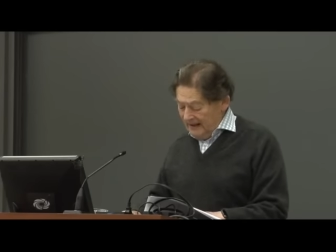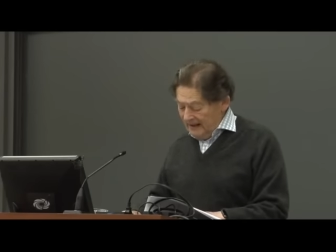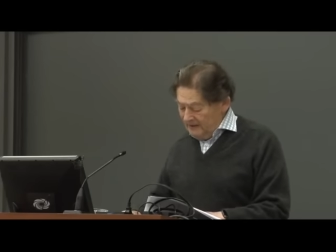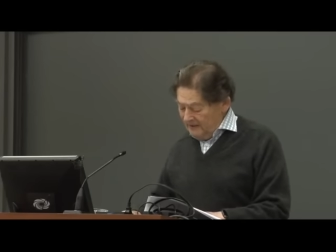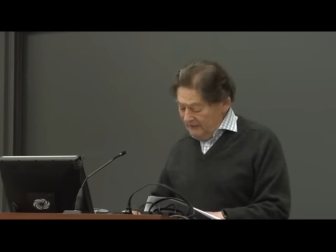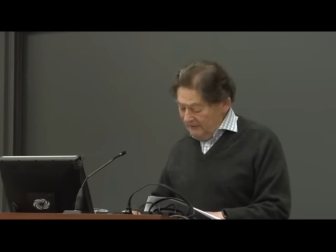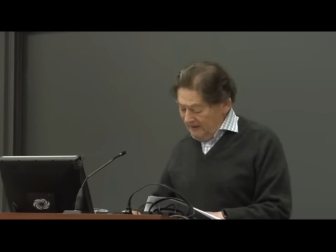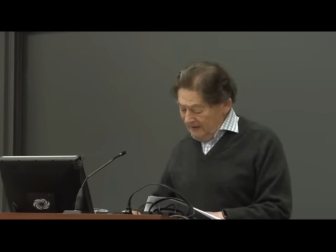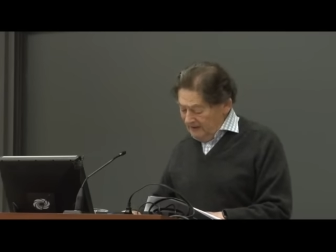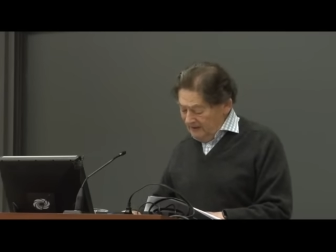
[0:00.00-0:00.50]

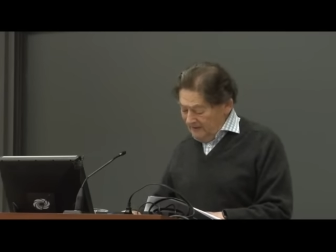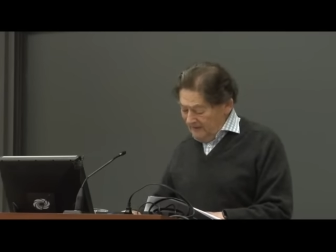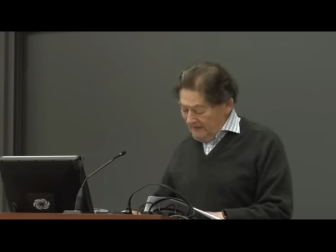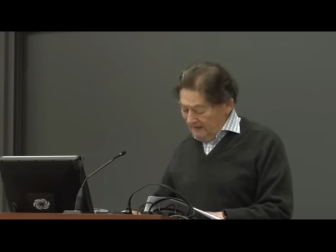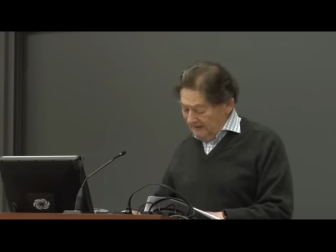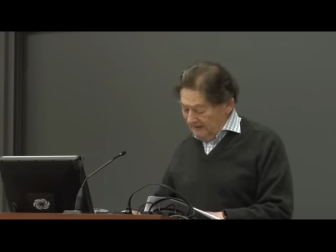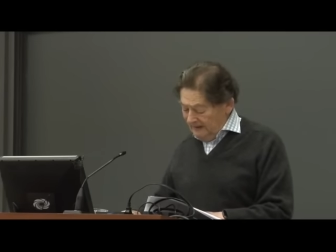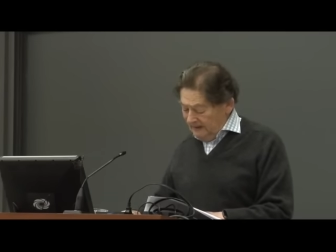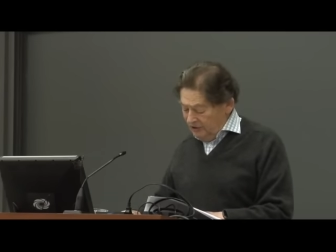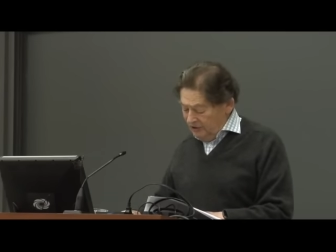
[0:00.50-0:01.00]
has
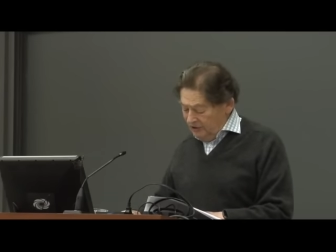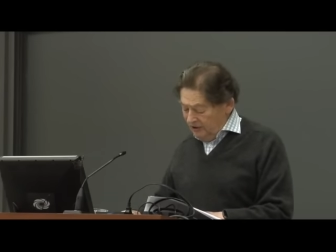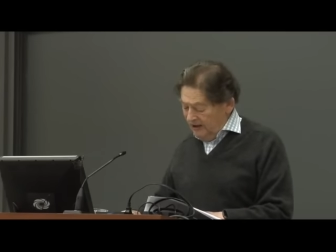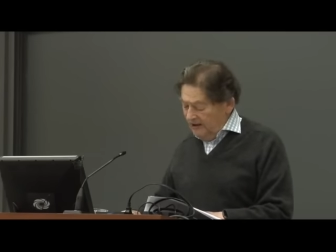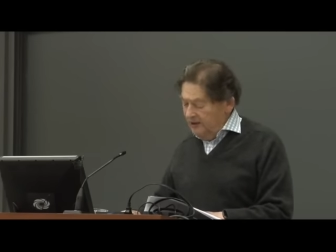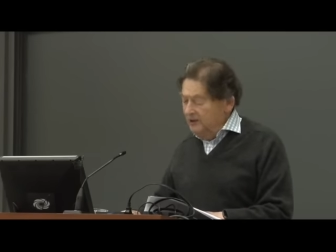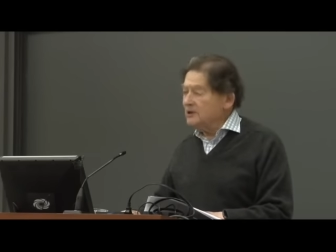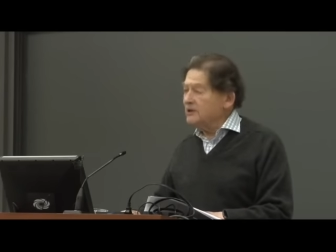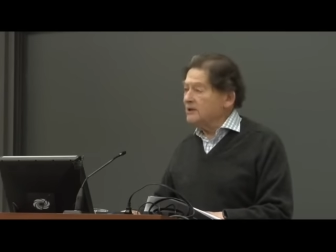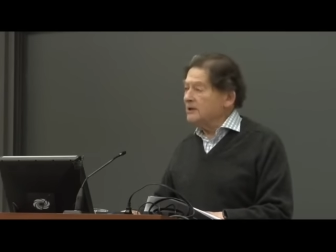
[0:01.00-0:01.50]
fundamentally
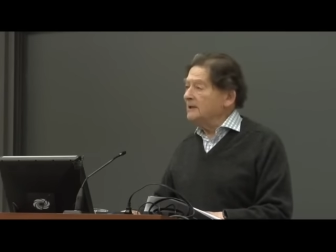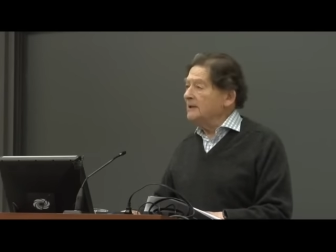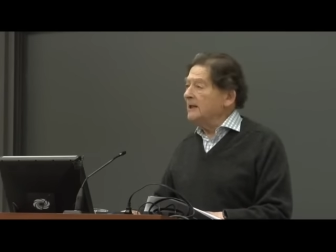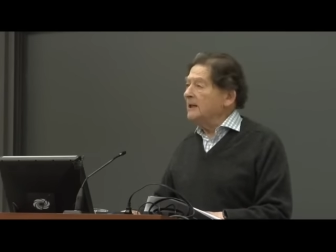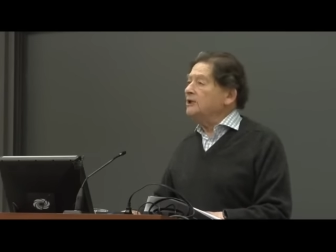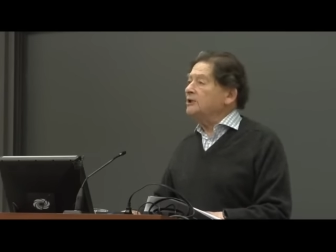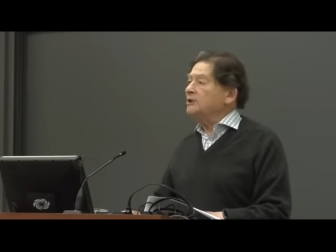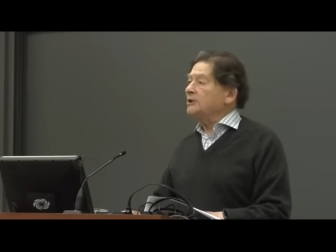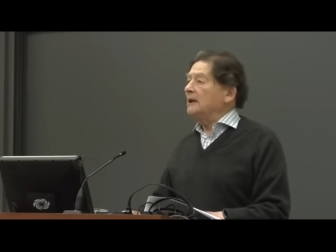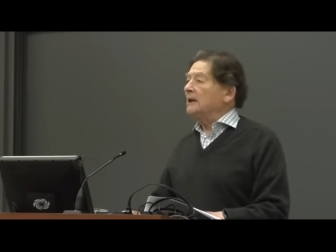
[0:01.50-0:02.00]
changed the
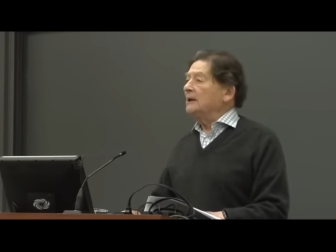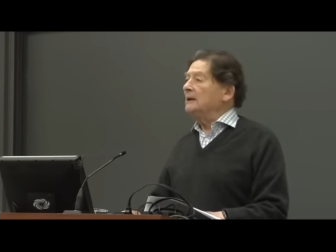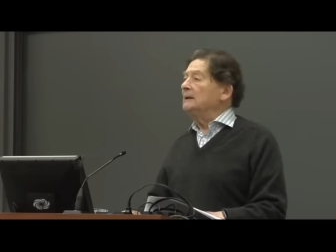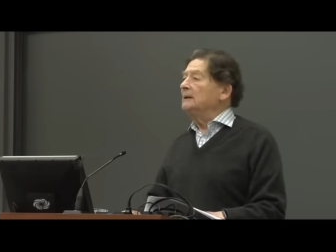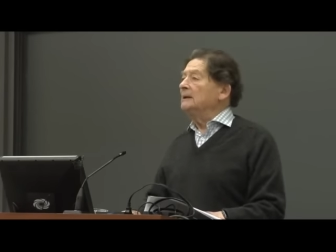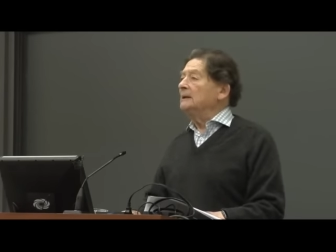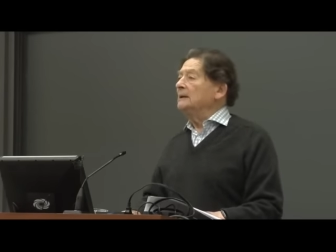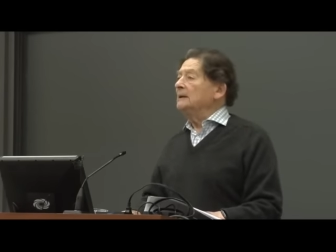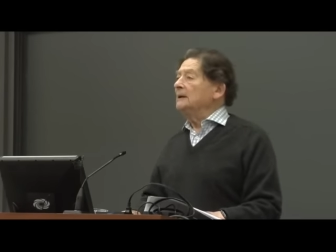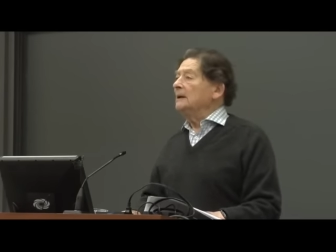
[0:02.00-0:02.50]
nature
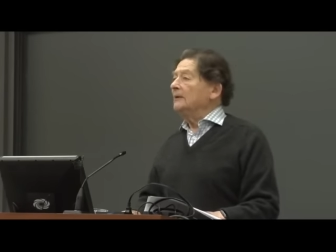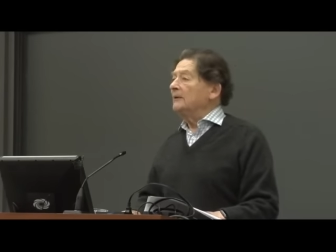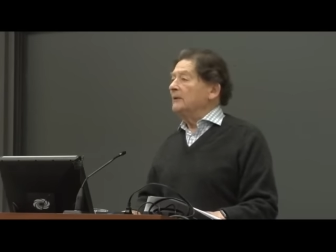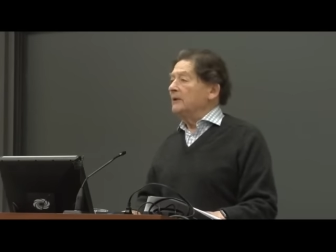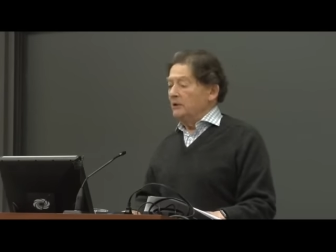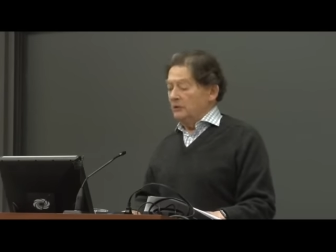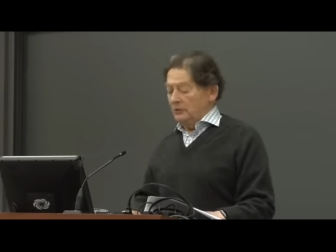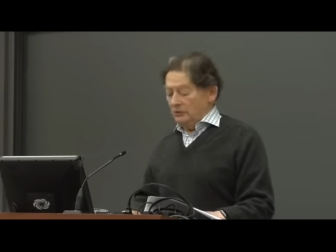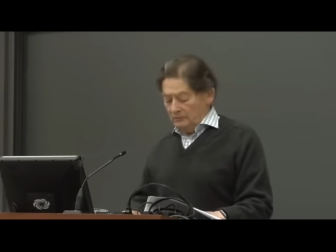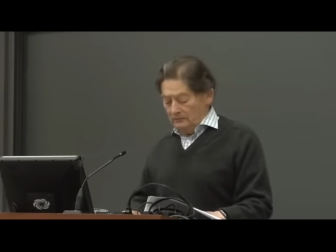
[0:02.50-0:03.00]
of
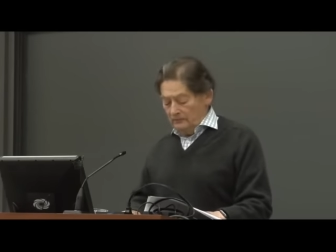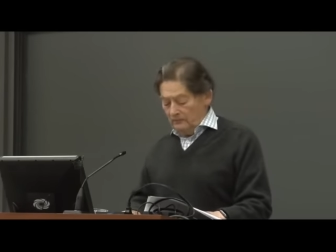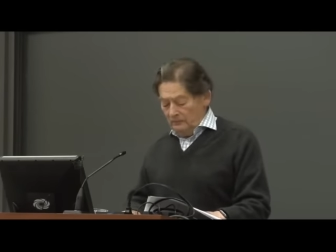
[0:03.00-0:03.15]
the